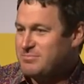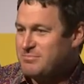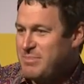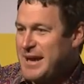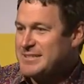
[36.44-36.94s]

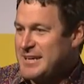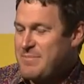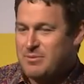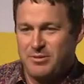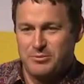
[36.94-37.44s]
paint a
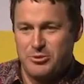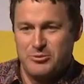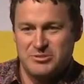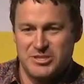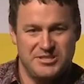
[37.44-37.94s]
couple of the
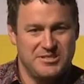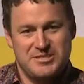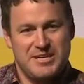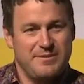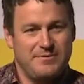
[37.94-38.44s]
rooms just to
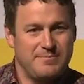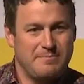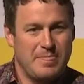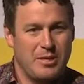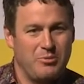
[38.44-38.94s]
see if
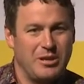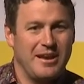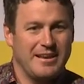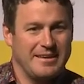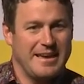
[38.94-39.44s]
we
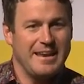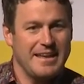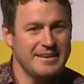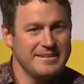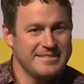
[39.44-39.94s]
like the colour,
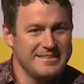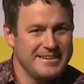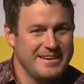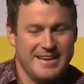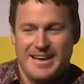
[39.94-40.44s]

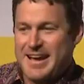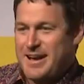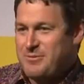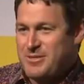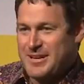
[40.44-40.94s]

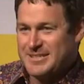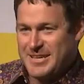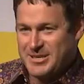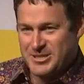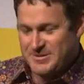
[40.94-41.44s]
with the
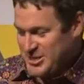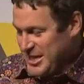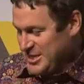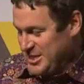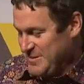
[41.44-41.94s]
intention of
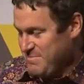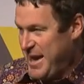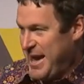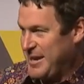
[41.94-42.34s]
changing them back.